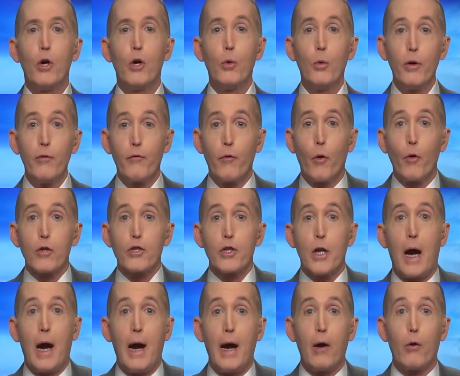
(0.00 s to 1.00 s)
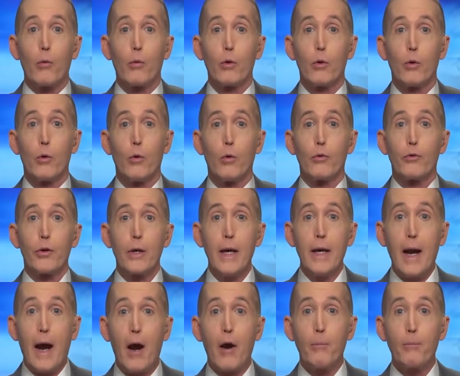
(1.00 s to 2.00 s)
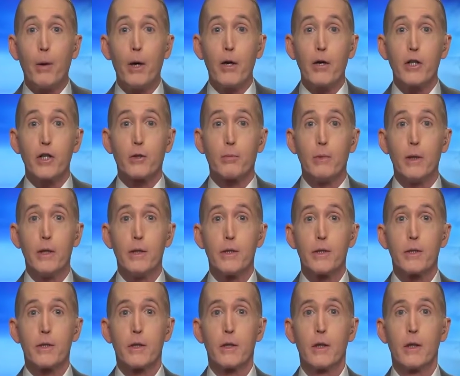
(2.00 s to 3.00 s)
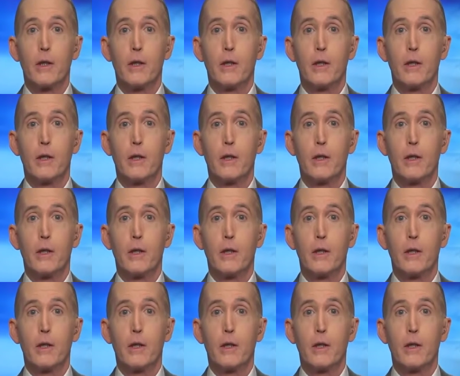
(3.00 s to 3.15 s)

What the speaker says: who enforce our rules and our punishments?